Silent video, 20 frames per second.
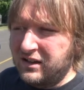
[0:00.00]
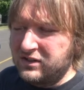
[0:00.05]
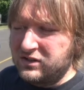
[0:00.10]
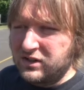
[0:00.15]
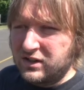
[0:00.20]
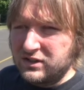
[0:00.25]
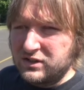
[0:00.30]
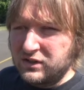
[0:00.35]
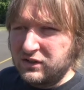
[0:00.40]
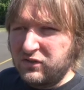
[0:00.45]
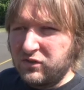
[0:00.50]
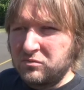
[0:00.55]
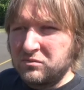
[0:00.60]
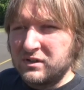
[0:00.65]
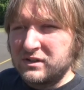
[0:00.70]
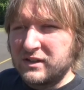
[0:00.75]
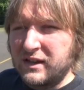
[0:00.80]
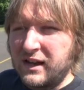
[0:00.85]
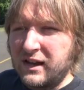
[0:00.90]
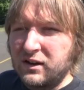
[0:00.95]
Judging from
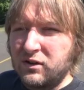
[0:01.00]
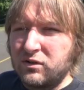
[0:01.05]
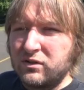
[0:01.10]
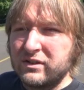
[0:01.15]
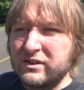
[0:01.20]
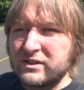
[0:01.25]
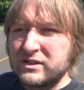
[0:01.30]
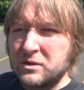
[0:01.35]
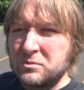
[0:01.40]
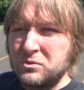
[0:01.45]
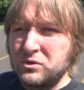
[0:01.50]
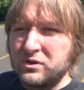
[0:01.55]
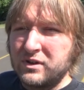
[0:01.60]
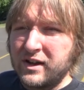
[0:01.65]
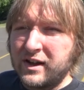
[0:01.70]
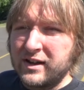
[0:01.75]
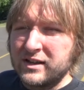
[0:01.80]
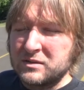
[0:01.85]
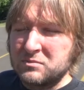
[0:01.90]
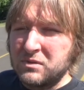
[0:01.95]
the title, some of you
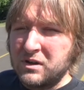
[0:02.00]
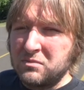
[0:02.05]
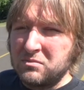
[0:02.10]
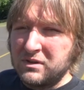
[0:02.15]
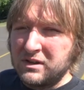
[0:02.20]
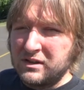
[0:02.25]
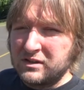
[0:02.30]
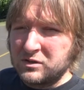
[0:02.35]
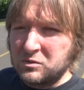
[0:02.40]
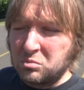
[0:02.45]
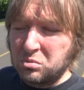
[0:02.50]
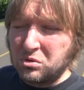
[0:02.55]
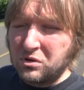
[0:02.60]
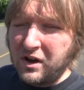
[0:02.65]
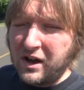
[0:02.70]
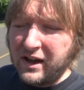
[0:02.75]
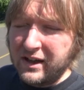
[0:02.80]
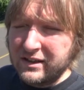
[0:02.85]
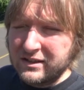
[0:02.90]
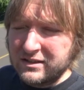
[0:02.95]
guys may be
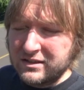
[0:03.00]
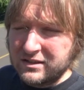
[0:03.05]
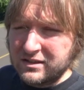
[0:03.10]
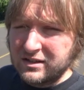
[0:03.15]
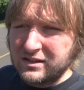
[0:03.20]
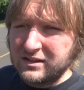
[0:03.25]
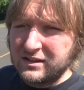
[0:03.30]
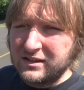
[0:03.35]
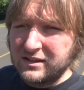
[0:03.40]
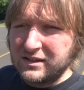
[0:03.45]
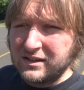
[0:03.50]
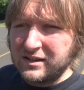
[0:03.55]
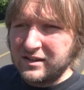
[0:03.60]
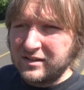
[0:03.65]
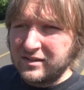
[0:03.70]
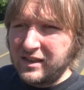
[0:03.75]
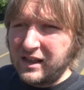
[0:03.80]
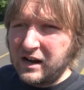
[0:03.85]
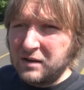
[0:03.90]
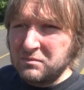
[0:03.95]
surprised
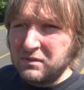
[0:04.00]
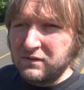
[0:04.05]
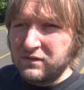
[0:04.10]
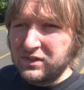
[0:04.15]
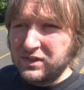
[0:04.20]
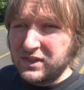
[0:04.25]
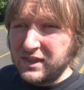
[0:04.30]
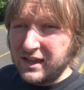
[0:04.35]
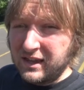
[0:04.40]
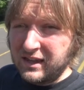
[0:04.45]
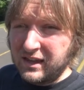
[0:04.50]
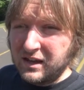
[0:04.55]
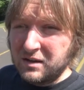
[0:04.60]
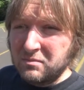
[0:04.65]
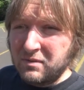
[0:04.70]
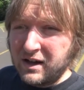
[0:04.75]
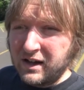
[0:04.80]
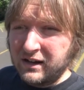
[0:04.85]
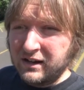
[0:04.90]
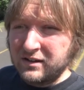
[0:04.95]
that I'm even thinking
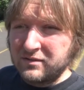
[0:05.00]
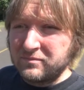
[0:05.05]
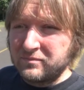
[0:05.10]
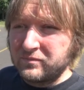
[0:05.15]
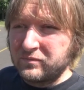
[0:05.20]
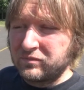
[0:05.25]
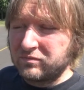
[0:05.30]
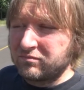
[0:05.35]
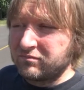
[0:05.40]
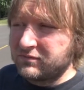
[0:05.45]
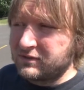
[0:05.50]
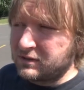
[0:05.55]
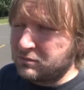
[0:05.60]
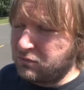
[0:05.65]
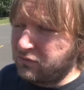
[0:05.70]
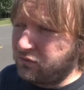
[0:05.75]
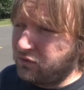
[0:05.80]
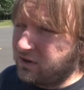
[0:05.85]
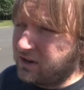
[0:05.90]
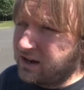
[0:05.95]
about it.
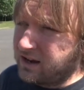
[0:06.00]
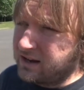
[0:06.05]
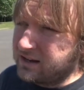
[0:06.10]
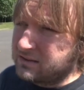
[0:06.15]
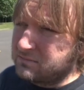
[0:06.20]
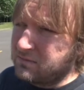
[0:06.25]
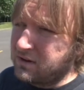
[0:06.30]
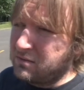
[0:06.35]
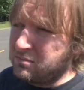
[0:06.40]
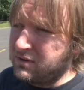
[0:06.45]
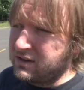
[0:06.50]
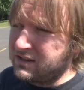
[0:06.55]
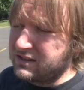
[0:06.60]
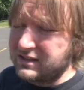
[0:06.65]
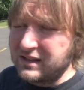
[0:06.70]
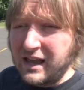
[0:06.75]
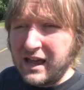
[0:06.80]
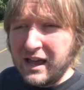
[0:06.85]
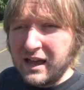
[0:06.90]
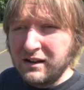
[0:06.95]
Some of you guys may be
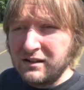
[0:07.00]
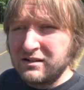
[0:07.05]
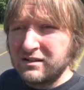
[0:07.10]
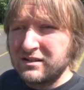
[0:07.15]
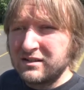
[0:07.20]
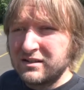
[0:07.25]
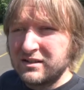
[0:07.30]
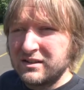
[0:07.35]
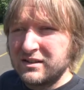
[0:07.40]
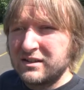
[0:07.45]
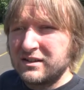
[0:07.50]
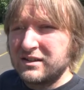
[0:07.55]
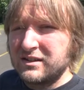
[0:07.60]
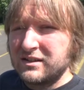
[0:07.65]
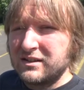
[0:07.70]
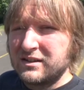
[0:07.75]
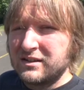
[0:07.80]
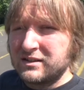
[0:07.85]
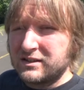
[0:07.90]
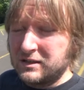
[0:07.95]
sad.
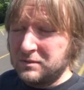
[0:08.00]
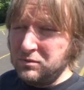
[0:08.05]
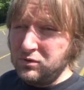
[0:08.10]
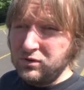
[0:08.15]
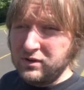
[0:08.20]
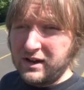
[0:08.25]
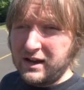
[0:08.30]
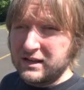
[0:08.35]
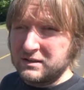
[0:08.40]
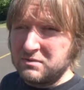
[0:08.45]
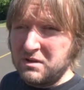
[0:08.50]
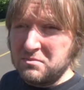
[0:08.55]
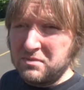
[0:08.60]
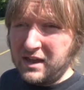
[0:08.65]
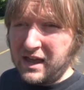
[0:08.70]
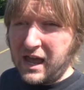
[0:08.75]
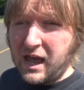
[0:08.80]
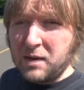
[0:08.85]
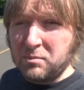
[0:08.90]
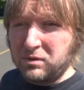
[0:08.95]
Some of you guys may
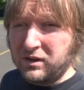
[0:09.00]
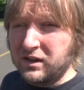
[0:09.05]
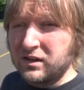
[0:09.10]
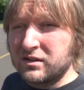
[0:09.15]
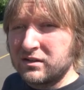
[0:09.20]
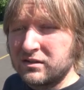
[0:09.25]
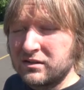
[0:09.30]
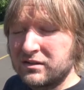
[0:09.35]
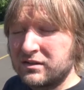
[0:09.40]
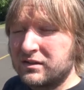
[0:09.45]
be happy.